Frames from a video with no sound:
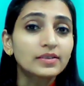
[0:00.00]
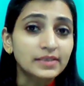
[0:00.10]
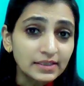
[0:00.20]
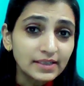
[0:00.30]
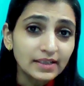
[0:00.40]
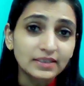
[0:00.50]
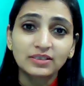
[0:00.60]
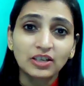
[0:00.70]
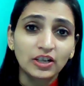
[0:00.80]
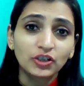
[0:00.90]
zigzag
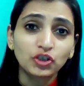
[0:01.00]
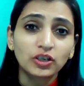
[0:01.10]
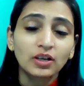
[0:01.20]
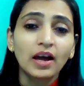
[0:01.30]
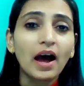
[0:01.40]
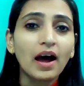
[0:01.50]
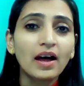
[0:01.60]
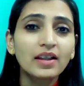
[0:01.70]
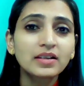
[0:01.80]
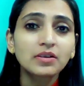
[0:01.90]
stitch,
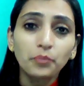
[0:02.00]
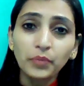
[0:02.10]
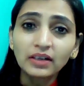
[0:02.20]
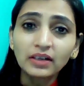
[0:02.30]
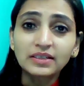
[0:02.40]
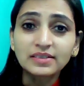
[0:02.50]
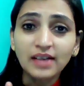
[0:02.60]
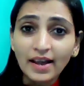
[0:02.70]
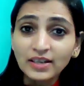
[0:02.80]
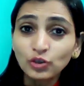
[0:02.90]
and make
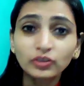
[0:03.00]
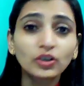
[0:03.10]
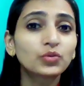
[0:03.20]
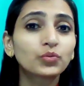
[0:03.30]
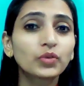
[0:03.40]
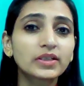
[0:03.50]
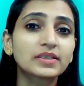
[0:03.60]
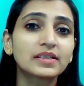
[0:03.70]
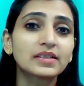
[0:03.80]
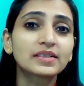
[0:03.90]
designs on your
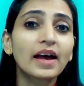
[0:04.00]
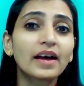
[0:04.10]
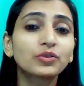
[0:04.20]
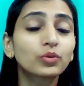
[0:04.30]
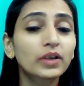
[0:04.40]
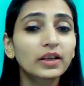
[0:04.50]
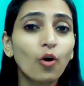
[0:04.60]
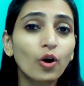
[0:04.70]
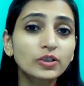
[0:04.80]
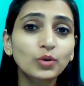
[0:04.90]
dresses, and you can
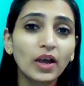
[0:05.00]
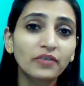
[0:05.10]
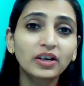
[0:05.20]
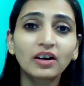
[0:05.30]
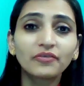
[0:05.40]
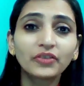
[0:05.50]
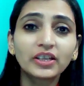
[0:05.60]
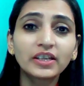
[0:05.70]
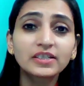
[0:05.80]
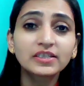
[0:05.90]
also have the
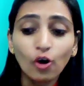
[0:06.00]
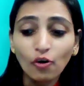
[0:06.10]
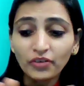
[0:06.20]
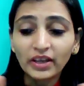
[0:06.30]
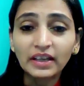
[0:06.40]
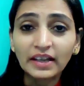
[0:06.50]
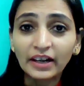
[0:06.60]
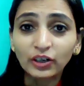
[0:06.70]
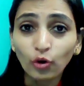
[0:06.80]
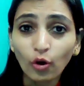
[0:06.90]
convenience of an
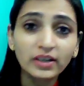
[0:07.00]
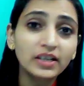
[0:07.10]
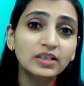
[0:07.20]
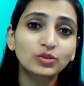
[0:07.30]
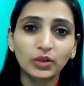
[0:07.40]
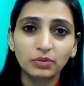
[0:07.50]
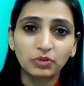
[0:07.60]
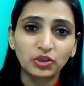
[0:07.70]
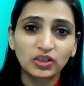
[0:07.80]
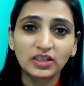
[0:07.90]
electronic sewing
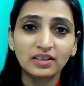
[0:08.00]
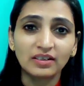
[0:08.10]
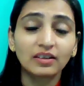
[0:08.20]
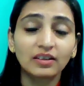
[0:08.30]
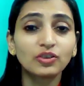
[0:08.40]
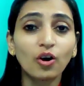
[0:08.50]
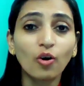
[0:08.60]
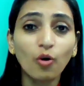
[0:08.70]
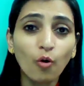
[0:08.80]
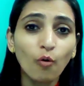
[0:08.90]
machine in your
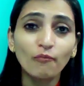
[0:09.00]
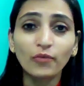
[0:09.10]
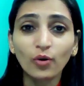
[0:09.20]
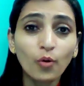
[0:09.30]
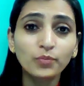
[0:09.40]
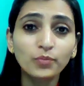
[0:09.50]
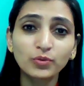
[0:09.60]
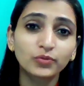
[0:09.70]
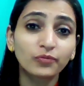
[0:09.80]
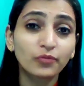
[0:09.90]
home for home
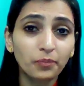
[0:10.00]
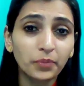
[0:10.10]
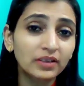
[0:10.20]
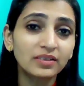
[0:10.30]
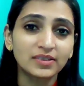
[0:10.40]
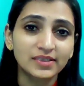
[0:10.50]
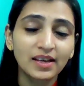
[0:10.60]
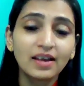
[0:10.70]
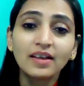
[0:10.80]
use for beginners,